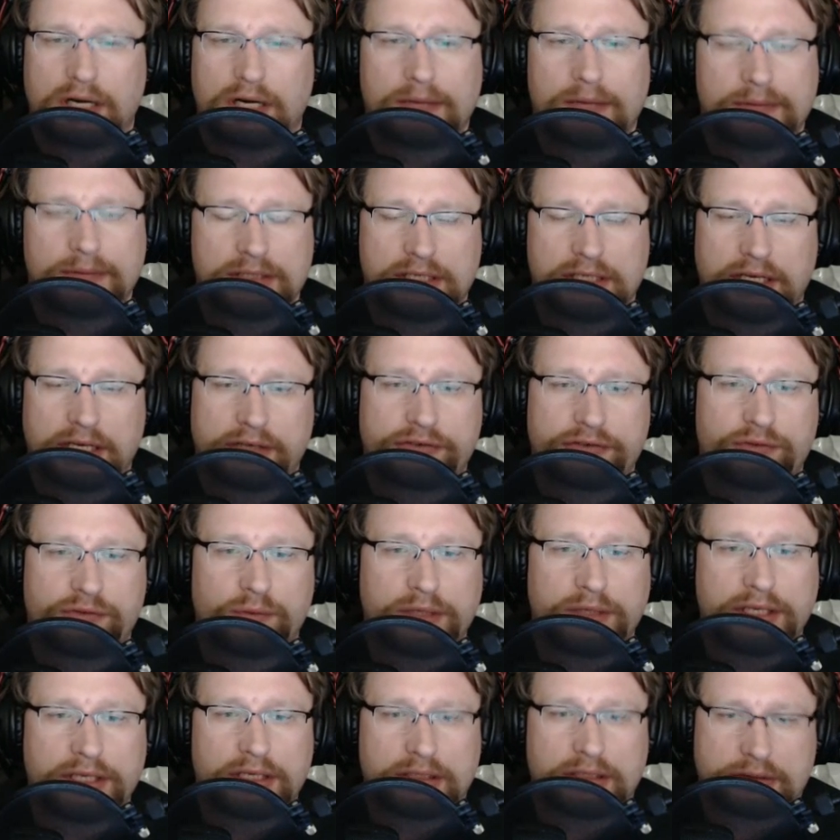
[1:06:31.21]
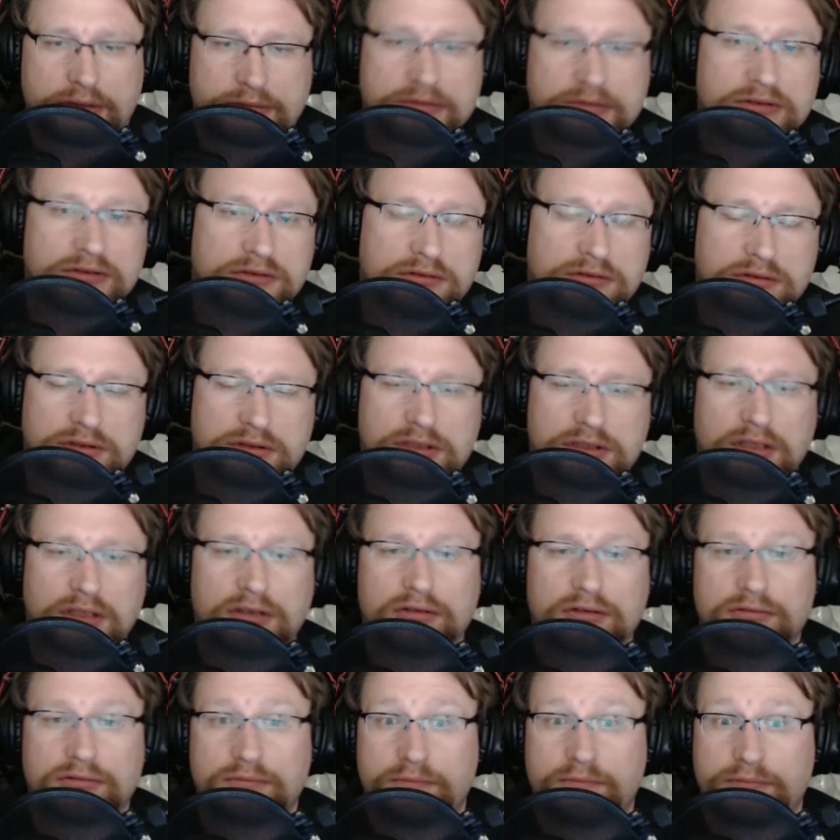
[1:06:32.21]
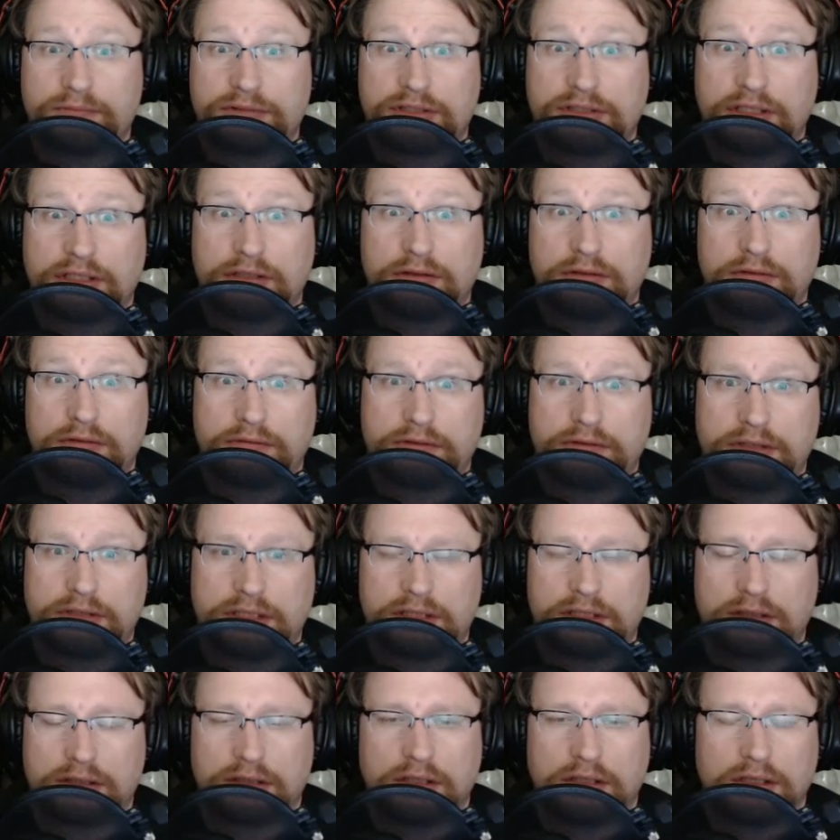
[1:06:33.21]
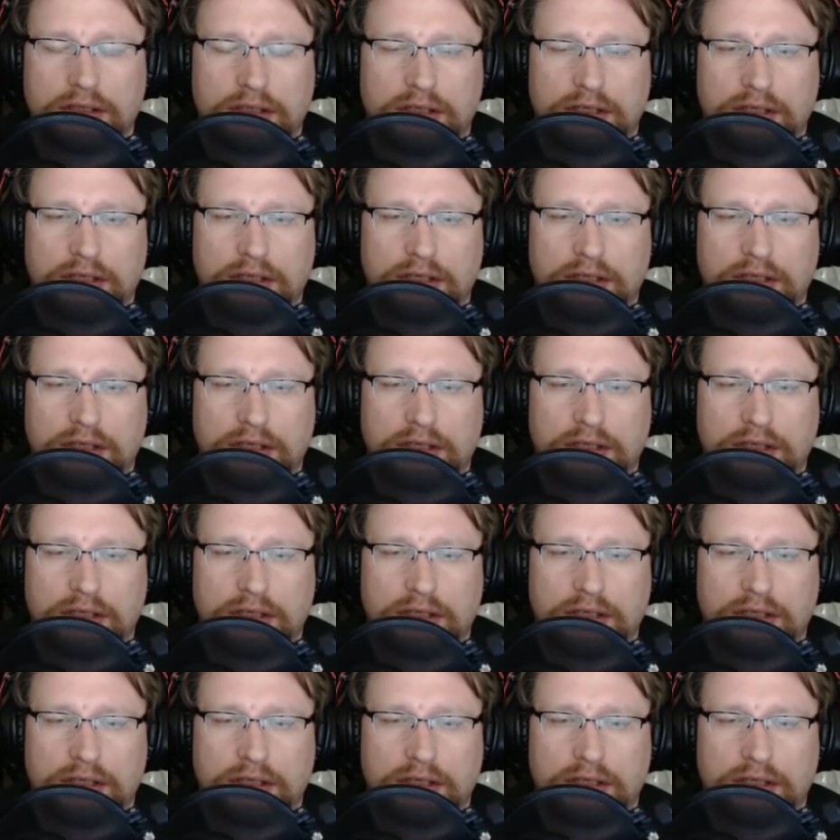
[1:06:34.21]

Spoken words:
probably next week. So stay tuned for that.